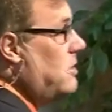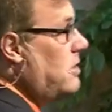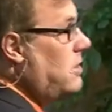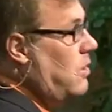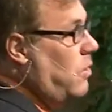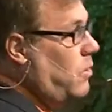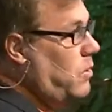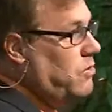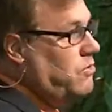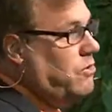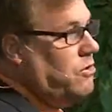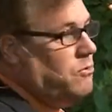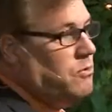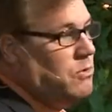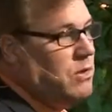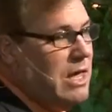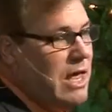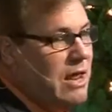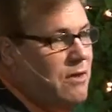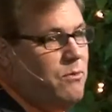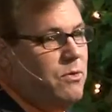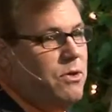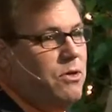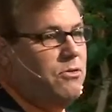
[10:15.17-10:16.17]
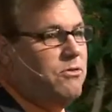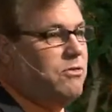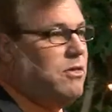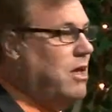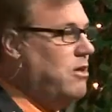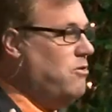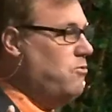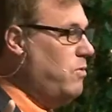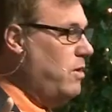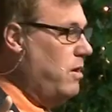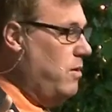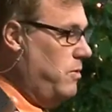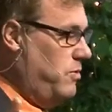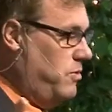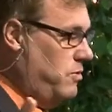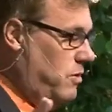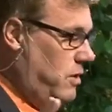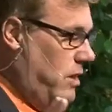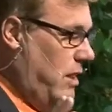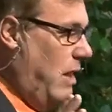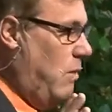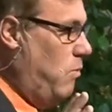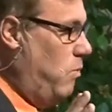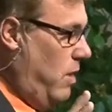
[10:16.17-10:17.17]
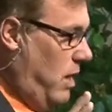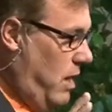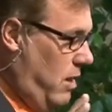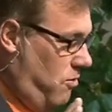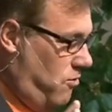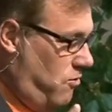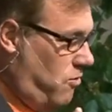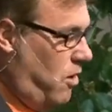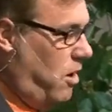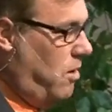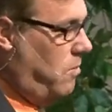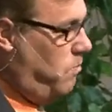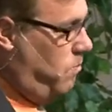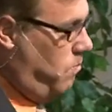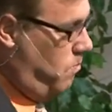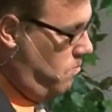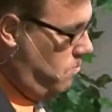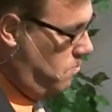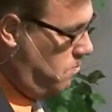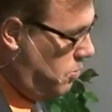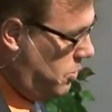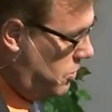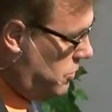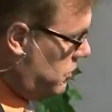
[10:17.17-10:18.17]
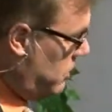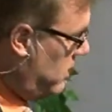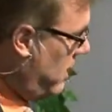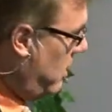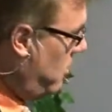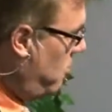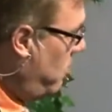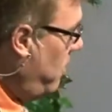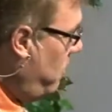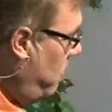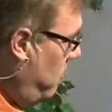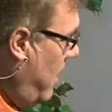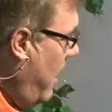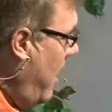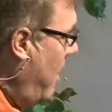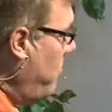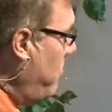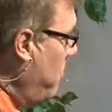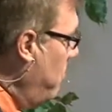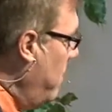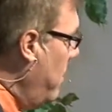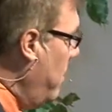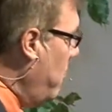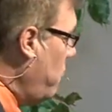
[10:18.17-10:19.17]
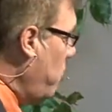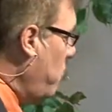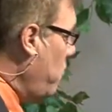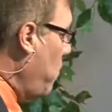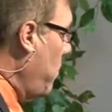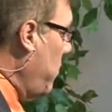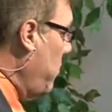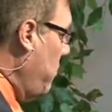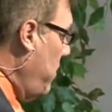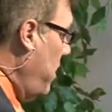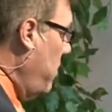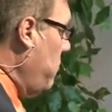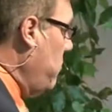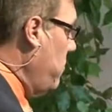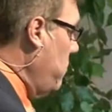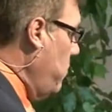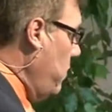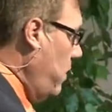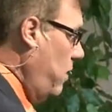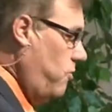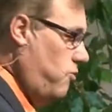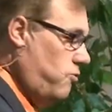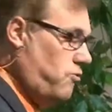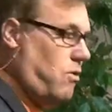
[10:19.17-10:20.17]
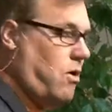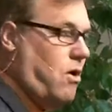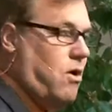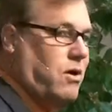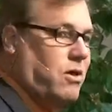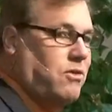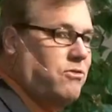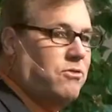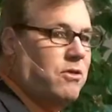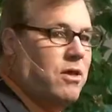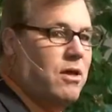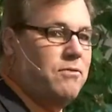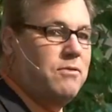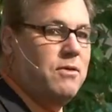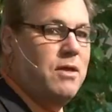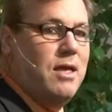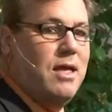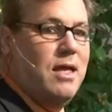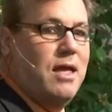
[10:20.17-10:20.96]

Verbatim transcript: you know, it's just kind of one of those things where it was, they really started pushing that direction, had their ministers' organization really strong and stuff.